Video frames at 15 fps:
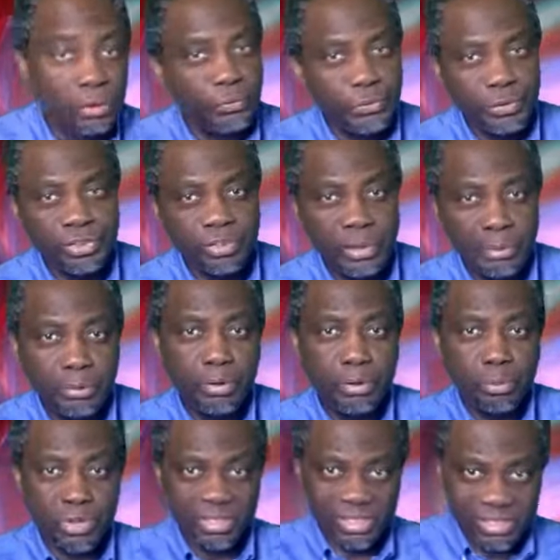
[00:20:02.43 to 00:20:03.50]
Obviously, Paul
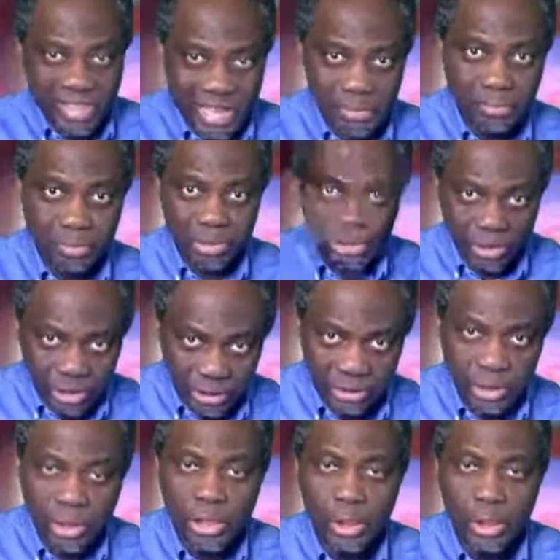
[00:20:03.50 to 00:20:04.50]
was there preaching.